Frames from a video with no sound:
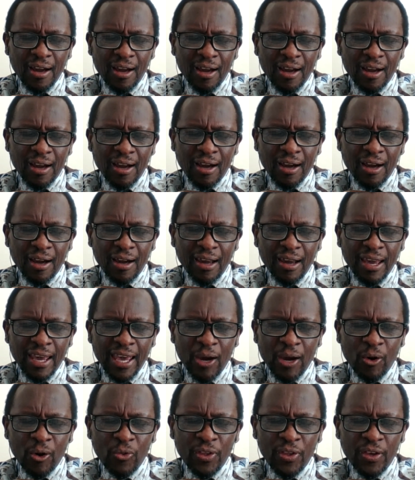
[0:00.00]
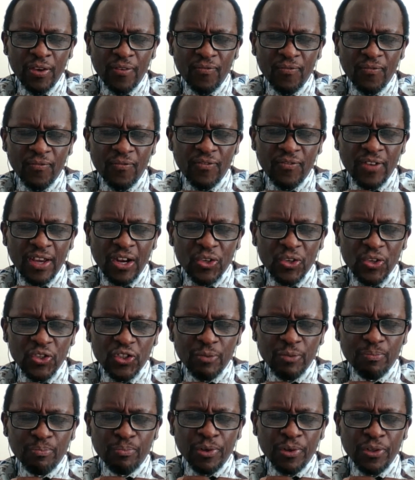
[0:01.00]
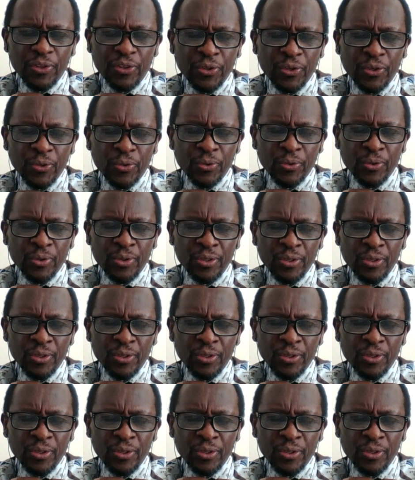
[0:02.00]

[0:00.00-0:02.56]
a healthy fellowship with you.